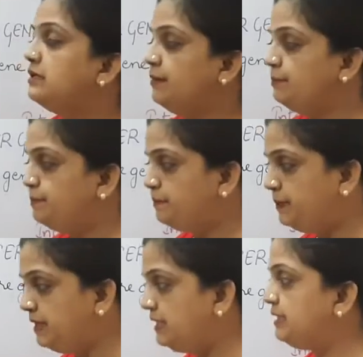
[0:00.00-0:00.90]

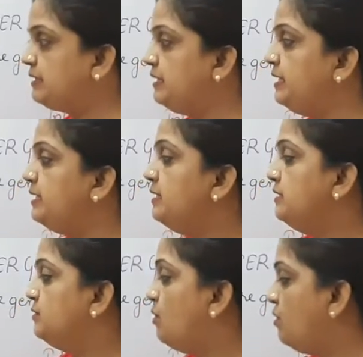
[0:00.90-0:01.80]
completely
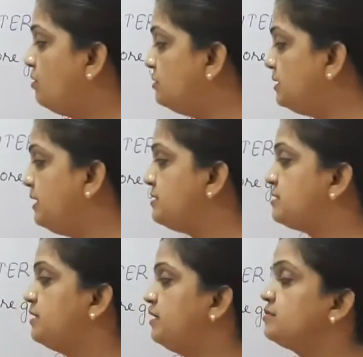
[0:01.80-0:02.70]
all these
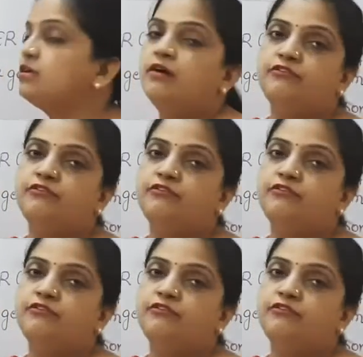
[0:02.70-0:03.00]
things